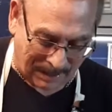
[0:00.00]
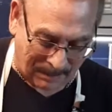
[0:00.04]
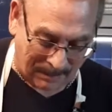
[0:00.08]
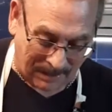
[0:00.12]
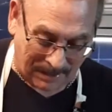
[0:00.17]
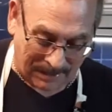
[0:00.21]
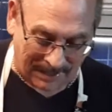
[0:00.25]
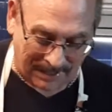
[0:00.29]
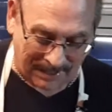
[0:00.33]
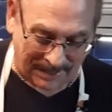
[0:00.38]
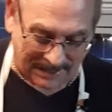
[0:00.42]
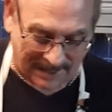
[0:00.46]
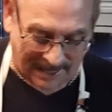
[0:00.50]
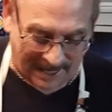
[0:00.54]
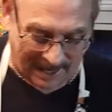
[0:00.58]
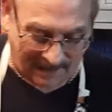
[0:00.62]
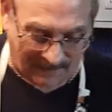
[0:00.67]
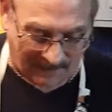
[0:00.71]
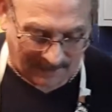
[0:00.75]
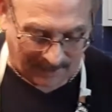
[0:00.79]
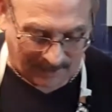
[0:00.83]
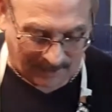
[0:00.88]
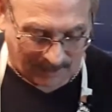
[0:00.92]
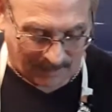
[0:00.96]
things I have
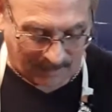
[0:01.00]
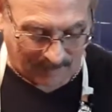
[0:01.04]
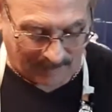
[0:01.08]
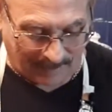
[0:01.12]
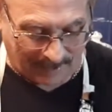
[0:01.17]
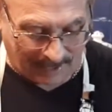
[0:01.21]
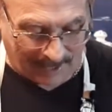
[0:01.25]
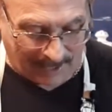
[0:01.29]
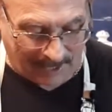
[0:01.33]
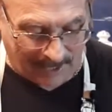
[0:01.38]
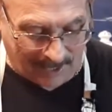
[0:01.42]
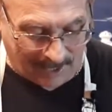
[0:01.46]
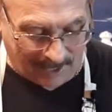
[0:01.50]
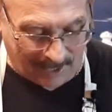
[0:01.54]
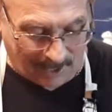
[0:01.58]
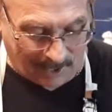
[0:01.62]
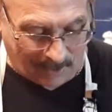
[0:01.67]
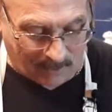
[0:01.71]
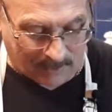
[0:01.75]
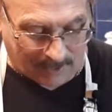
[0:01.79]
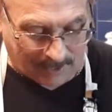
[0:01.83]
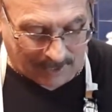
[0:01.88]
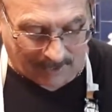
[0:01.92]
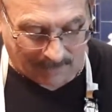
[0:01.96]
in here.
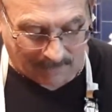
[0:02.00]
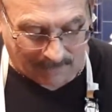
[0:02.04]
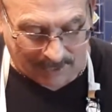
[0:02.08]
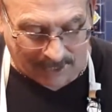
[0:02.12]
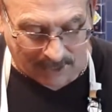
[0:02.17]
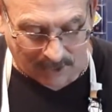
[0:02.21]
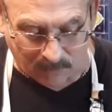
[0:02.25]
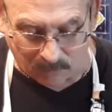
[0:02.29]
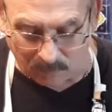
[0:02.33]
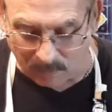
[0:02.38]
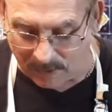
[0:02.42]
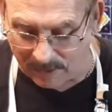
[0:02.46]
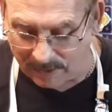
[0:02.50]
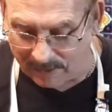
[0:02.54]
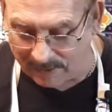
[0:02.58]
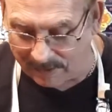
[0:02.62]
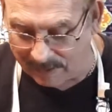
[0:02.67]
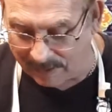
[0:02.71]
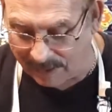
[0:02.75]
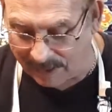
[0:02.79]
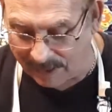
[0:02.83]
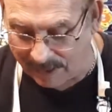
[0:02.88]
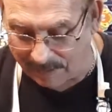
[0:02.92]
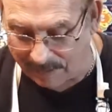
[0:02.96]
Okay, that's
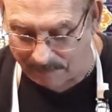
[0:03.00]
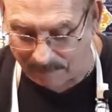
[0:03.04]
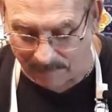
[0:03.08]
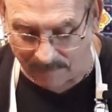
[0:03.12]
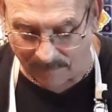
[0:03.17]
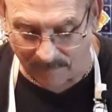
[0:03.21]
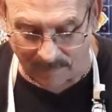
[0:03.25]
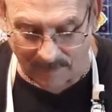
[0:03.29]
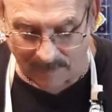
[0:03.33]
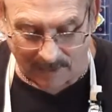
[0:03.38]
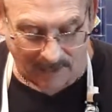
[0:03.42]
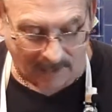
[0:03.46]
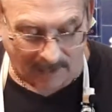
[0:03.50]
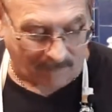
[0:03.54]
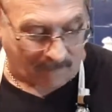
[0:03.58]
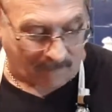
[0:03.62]
1 cup of